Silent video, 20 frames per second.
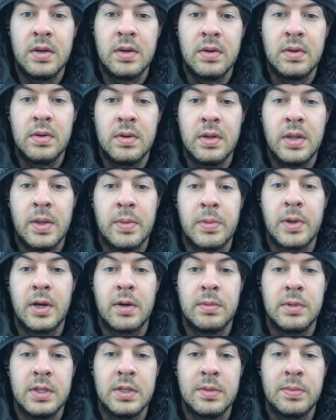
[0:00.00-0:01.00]
and
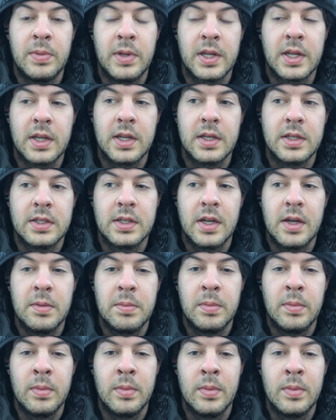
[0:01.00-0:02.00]
Bobby is picking us up,
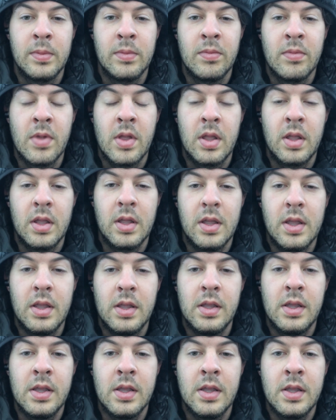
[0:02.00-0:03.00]

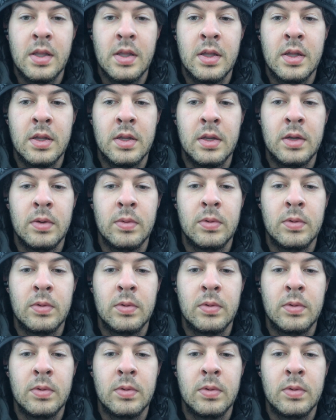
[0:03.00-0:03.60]
and we're